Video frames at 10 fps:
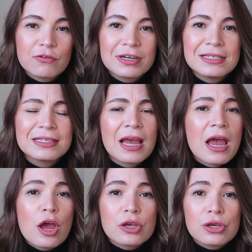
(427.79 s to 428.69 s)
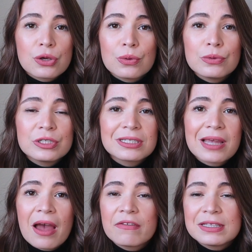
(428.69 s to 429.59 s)
ones. You just
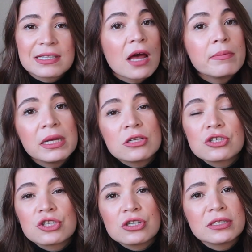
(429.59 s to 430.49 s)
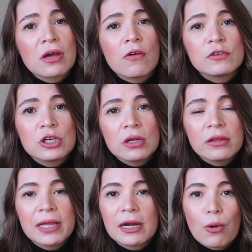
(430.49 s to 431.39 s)
having 10 minutes to yourself, turn on
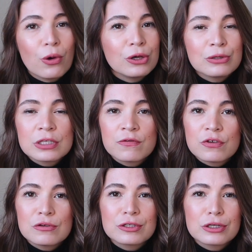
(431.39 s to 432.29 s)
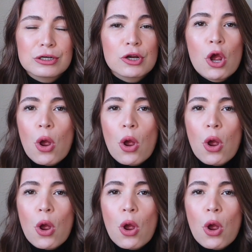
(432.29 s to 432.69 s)
that oil diffuser,